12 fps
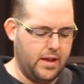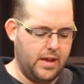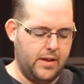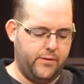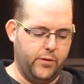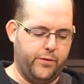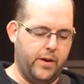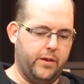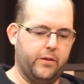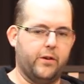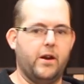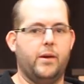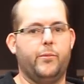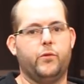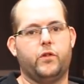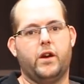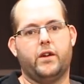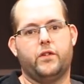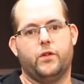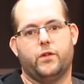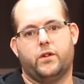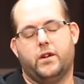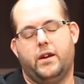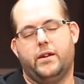if you fail your ammo check,
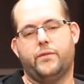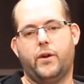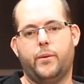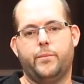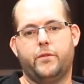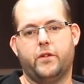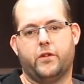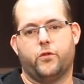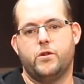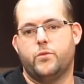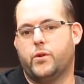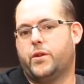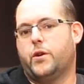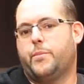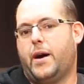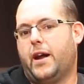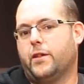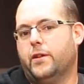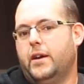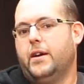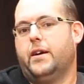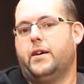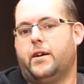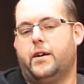you're kind of up shit creek without a paddle,
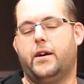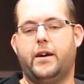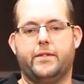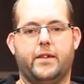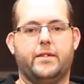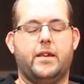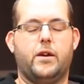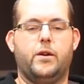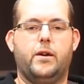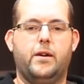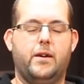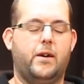as they say.